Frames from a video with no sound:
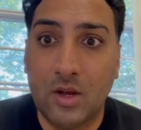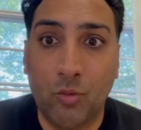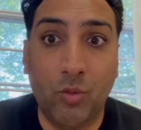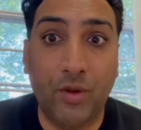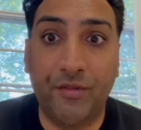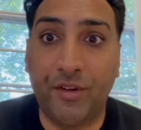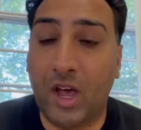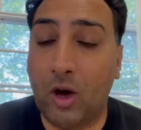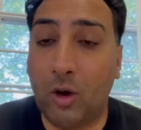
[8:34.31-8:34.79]

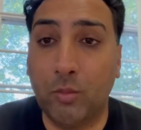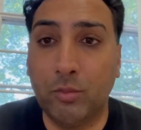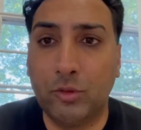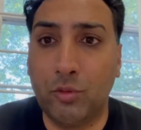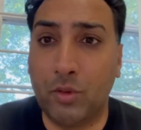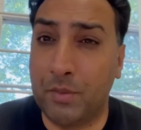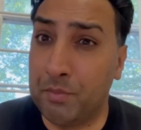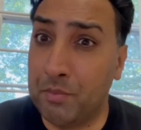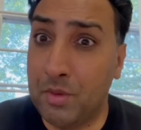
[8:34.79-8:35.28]
We've
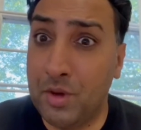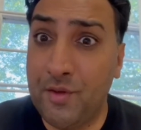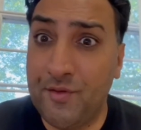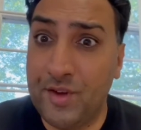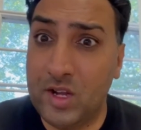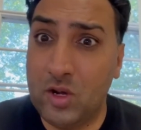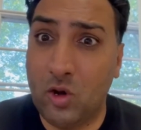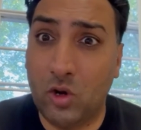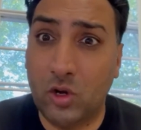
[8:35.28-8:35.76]
helped with
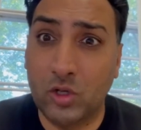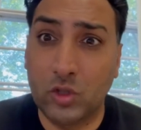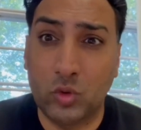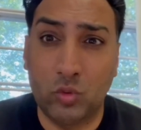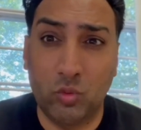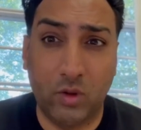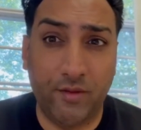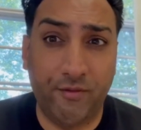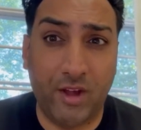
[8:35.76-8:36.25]
moving
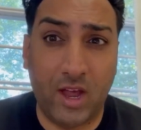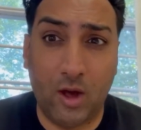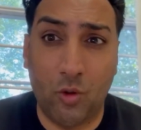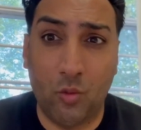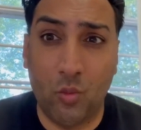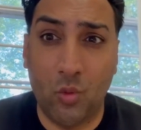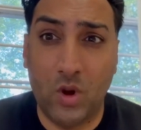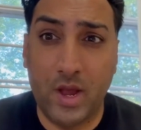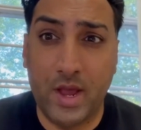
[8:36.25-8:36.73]
costs. We've
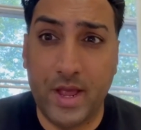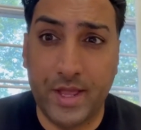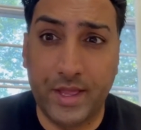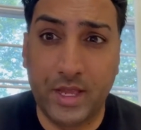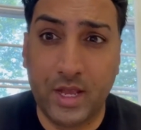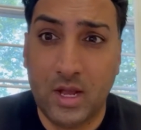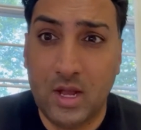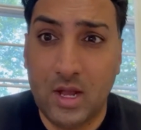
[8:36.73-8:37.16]
helped with